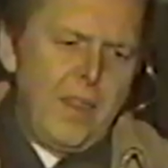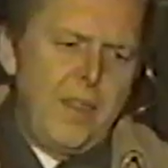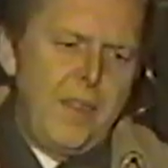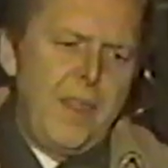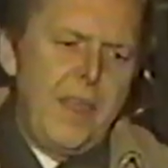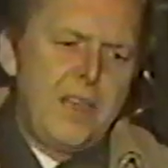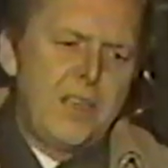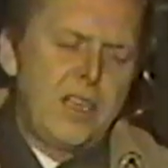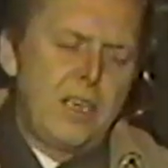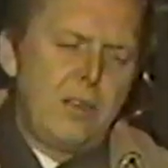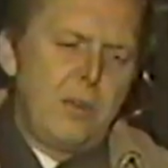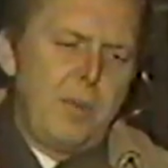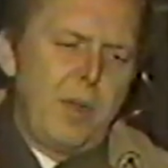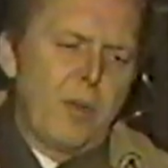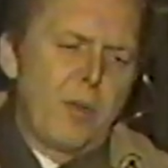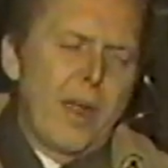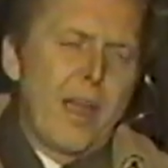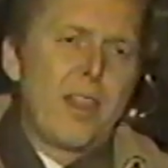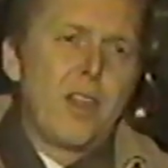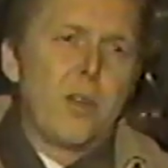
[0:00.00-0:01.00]
they seem to
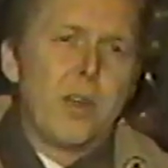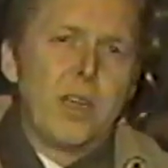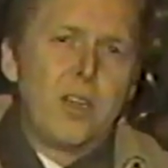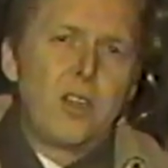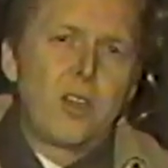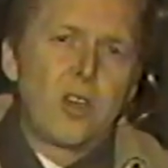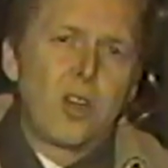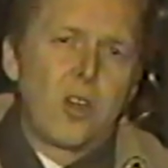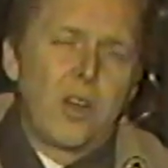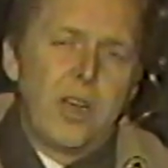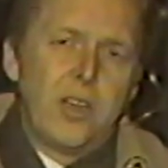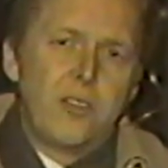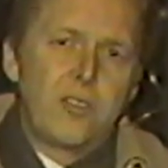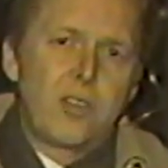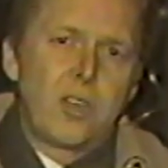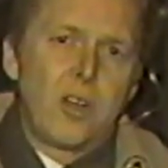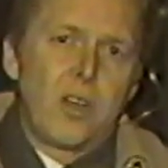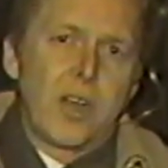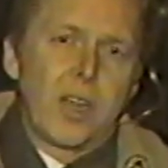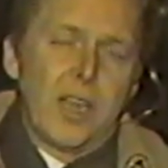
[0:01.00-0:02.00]
be rather
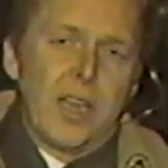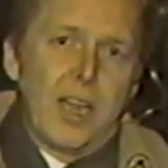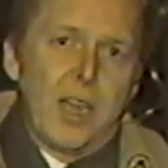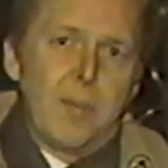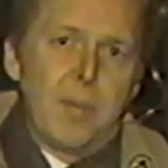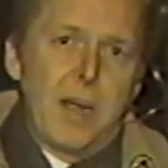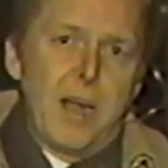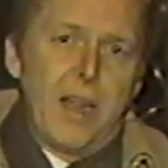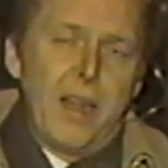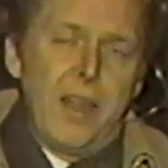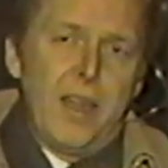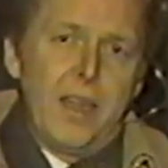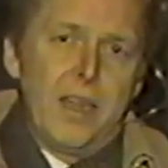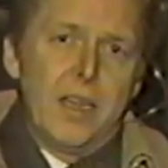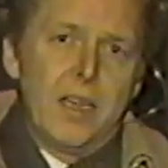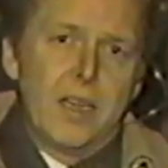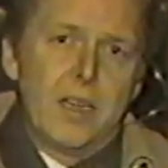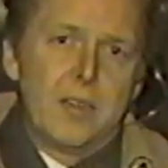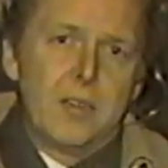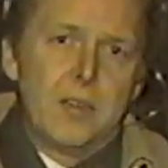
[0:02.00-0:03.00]
encouraged currently by
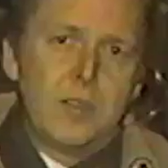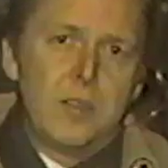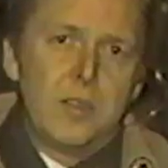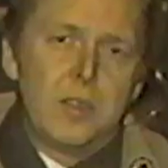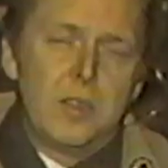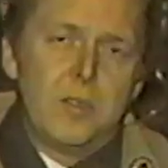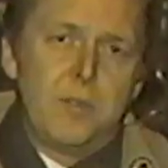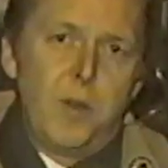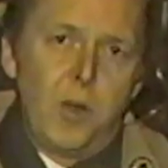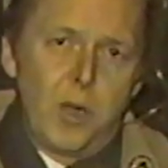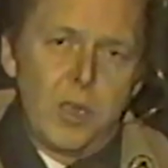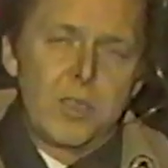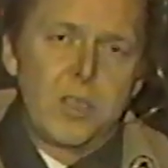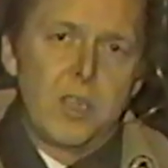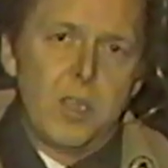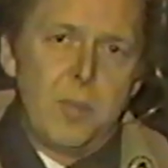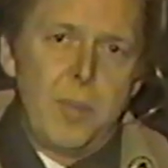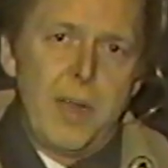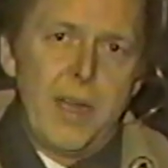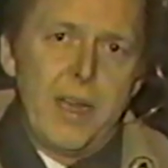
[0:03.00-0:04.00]
the uh, the focus
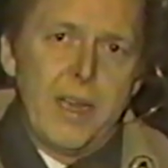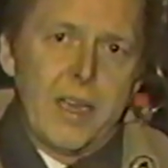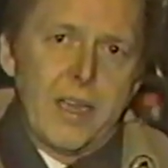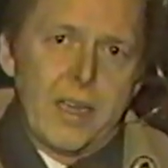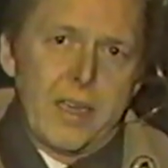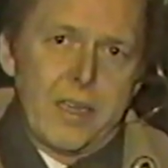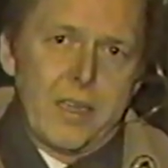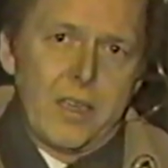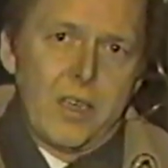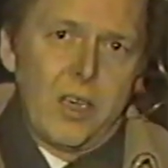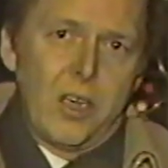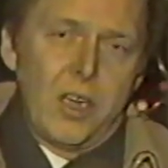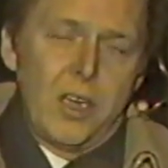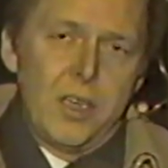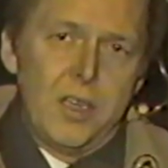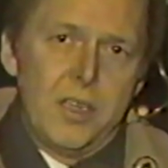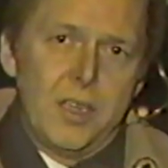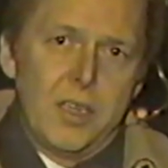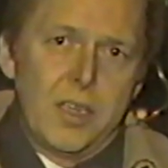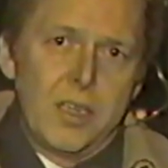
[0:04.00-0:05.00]
of the media
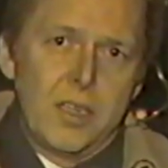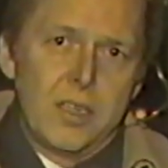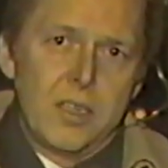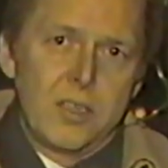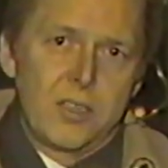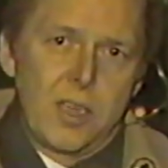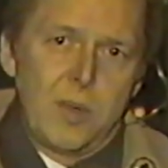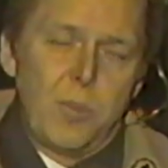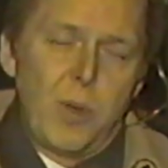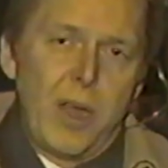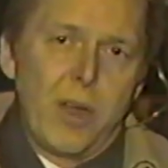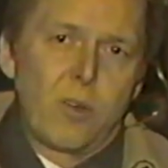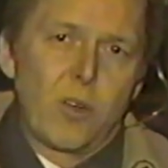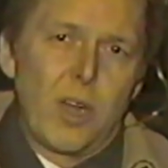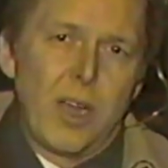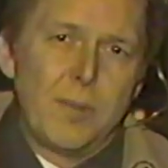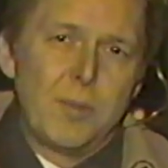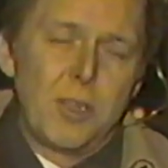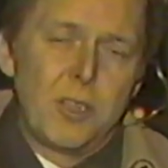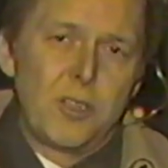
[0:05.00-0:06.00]
on uh, the subway
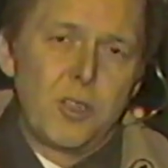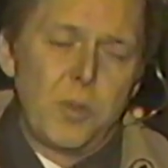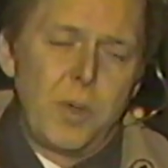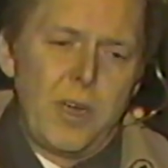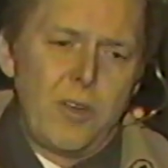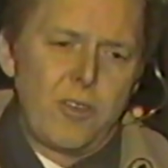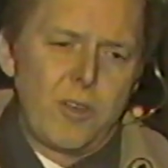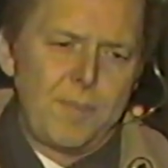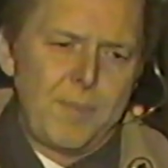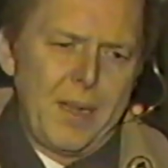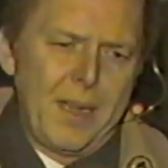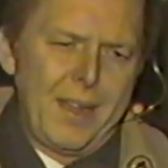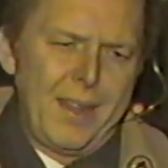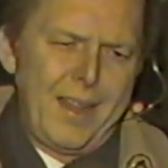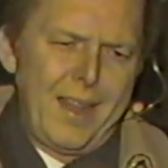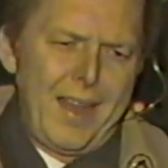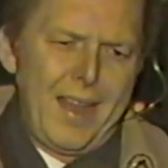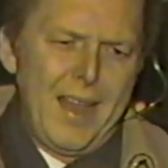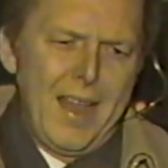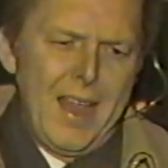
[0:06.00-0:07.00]
crime situation. Uh,
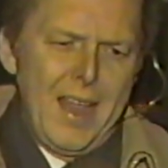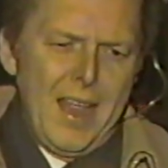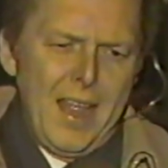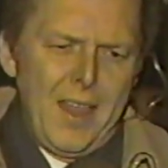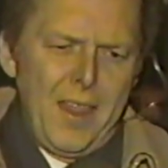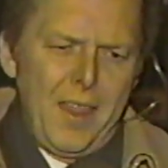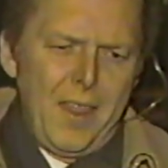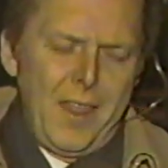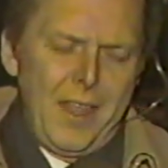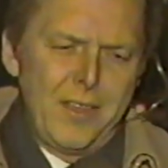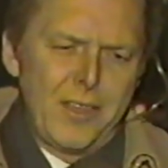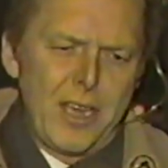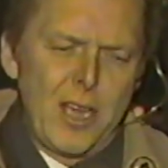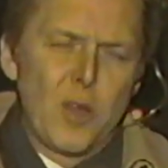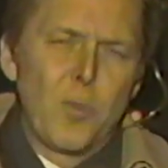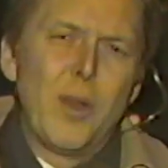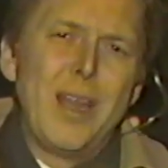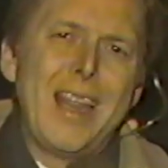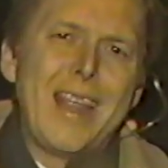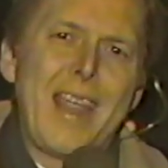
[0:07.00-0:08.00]
they they say
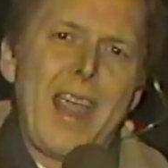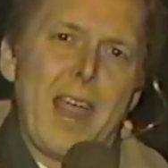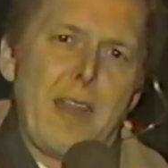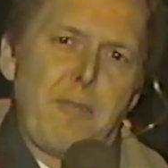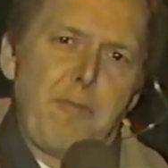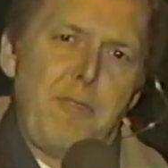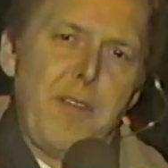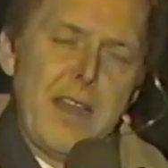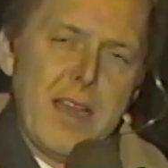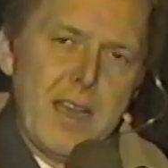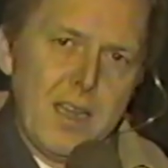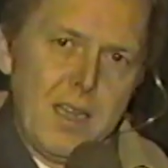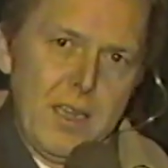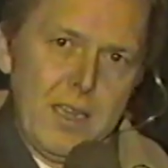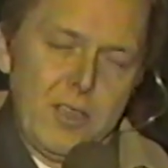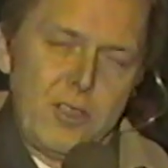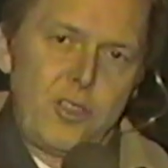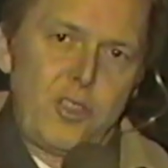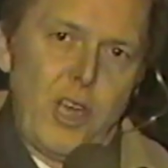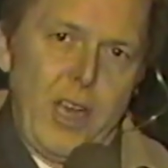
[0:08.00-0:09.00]
you really can't feel
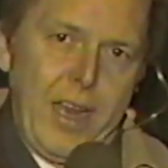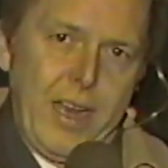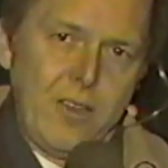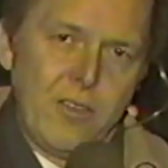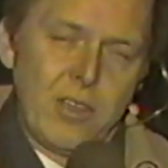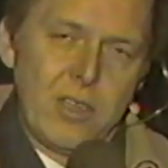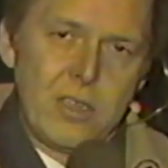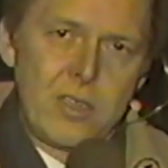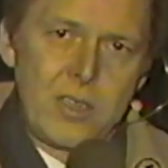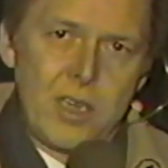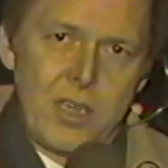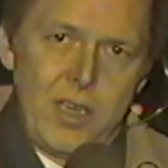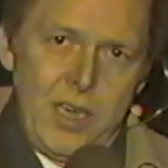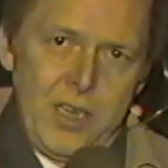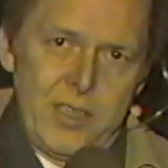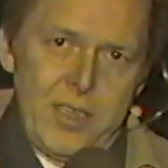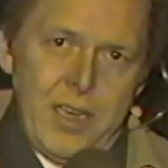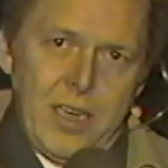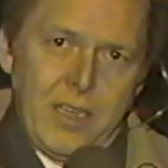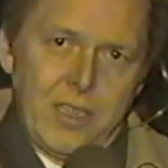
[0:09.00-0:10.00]
this change in
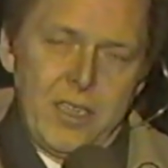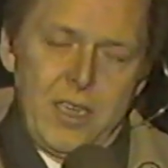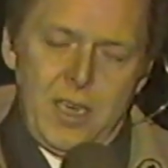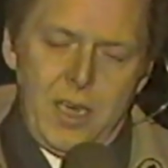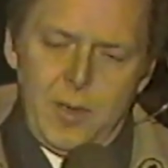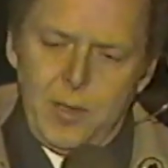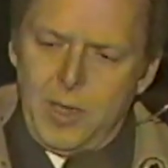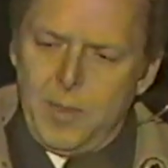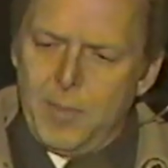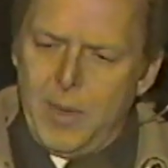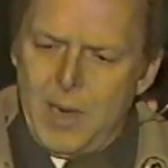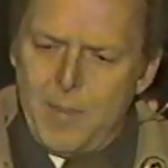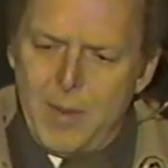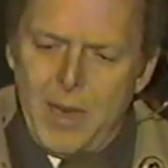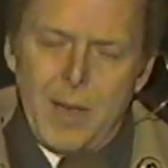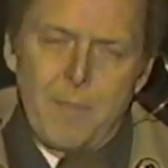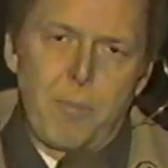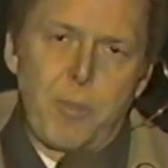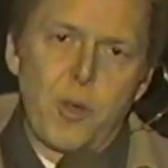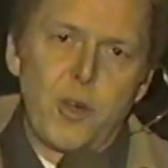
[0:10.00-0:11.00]
statistics. It, it, it may
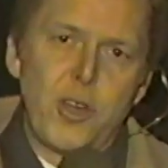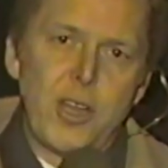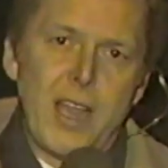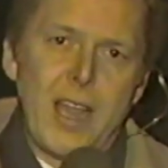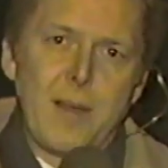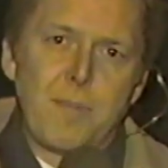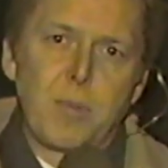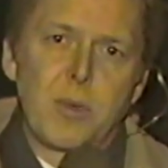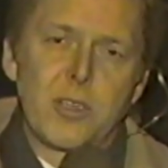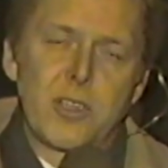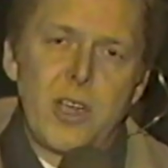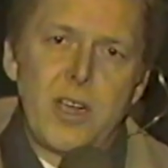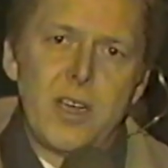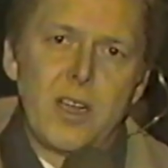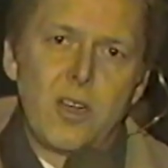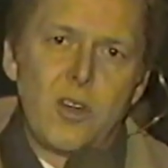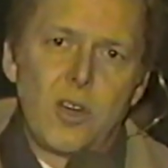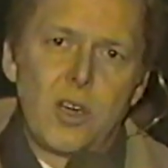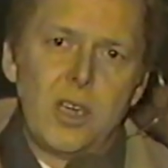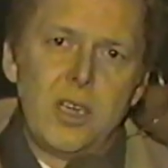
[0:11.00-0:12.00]
be up 38%
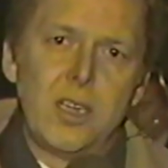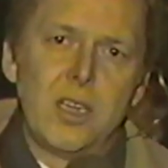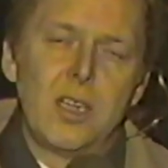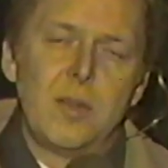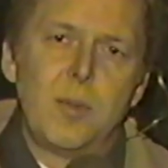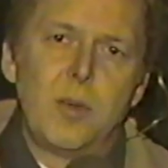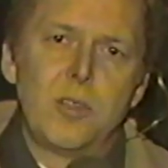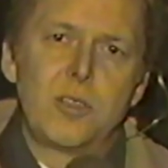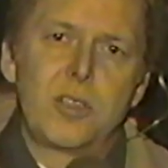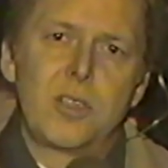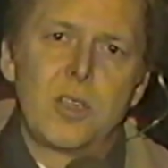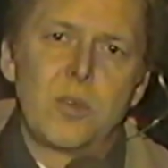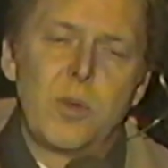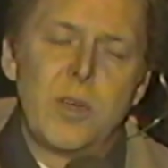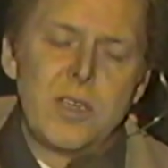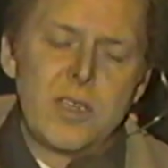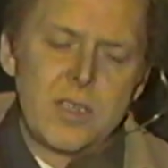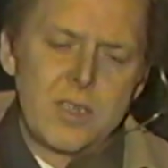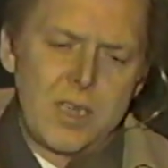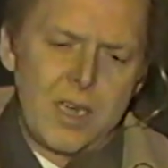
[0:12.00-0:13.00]
according to the most uh,
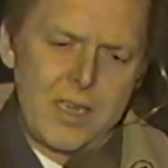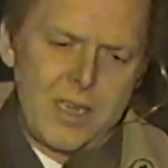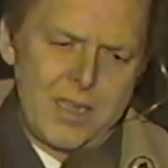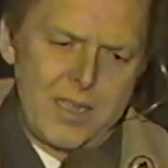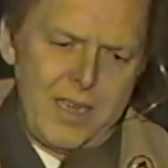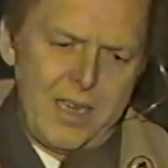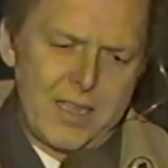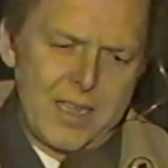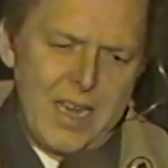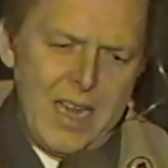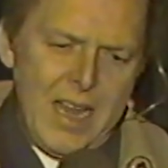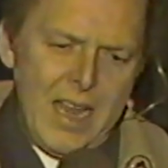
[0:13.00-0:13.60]
recent statistics.